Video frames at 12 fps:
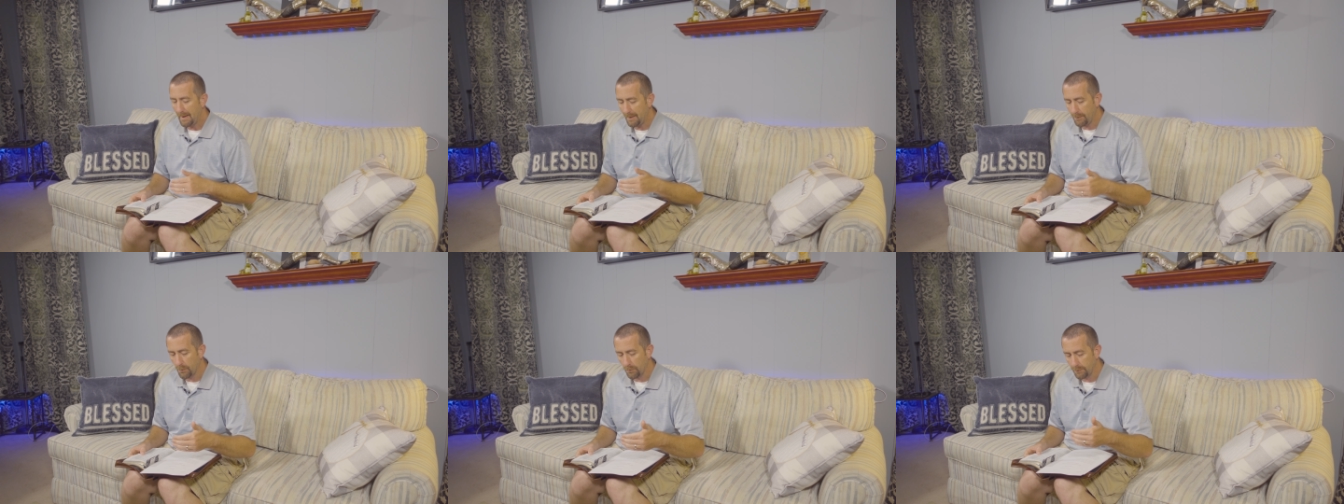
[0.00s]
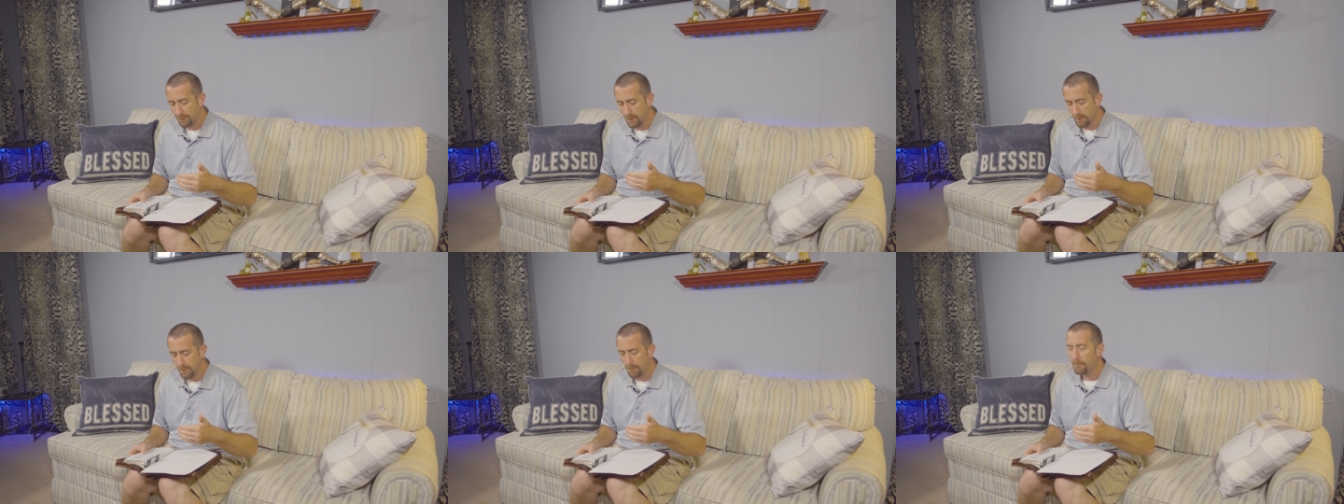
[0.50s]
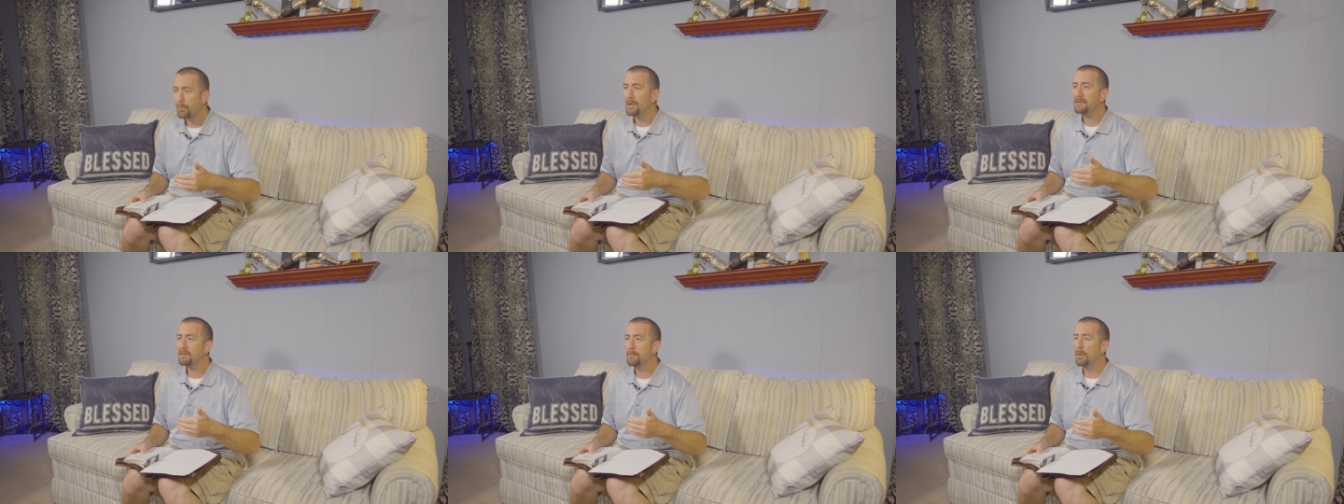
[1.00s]
and the
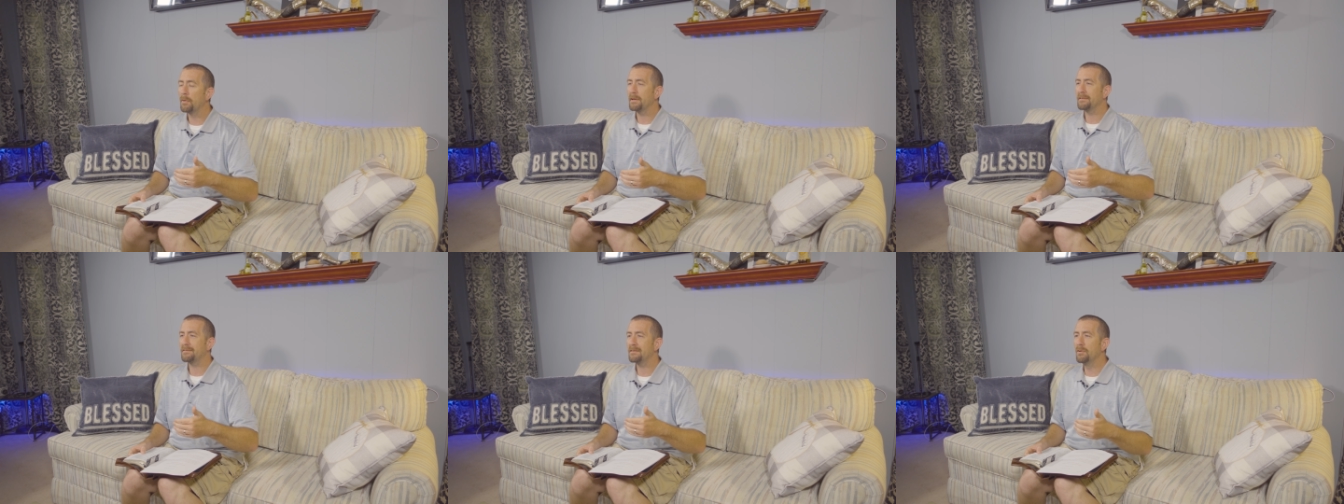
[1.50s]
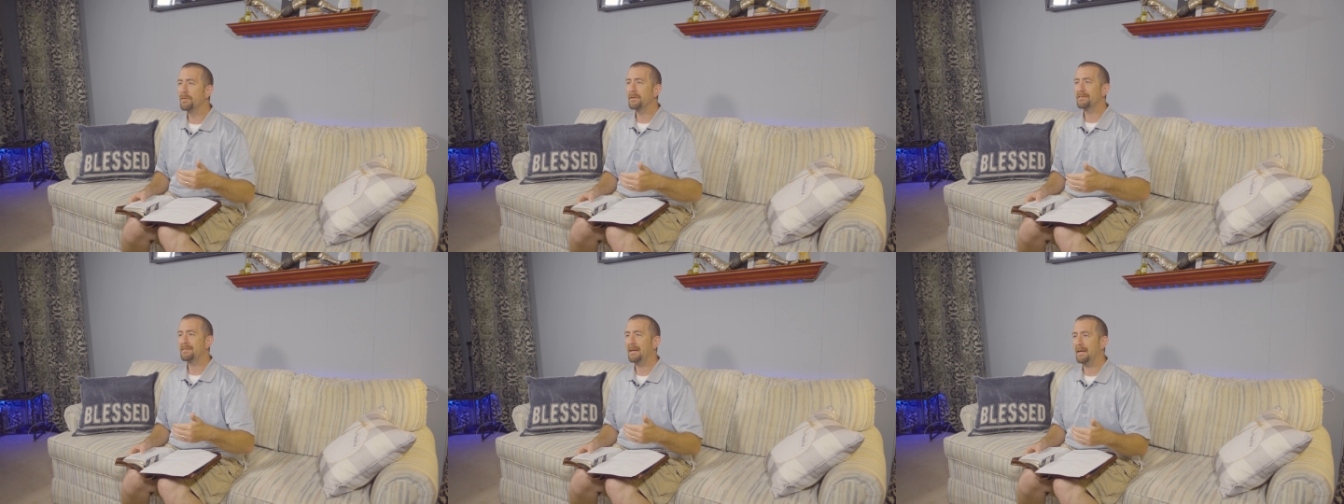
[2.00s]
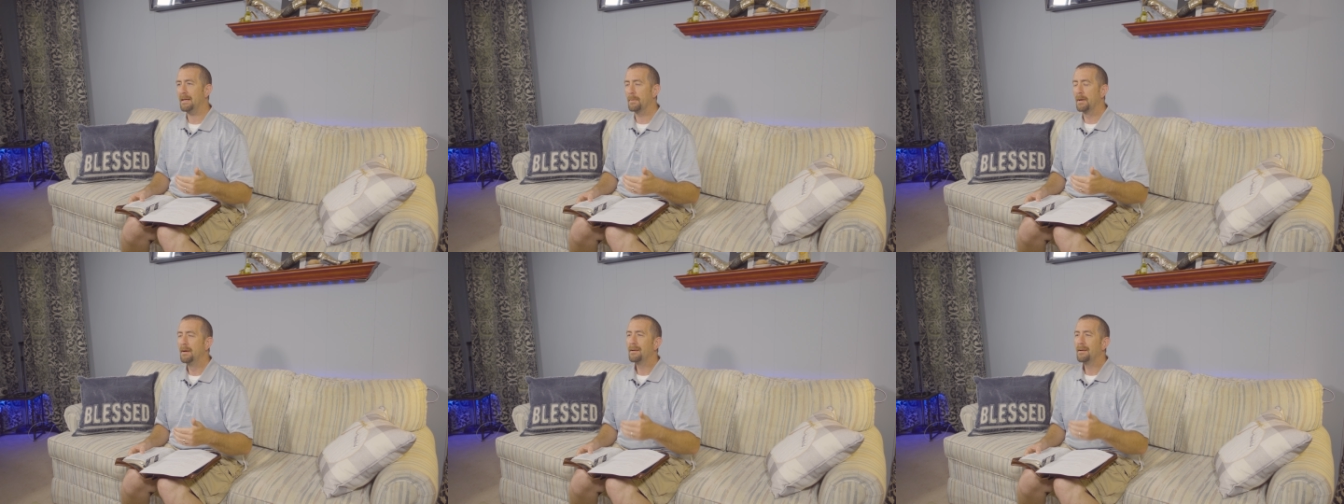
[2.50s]
principle is still the same.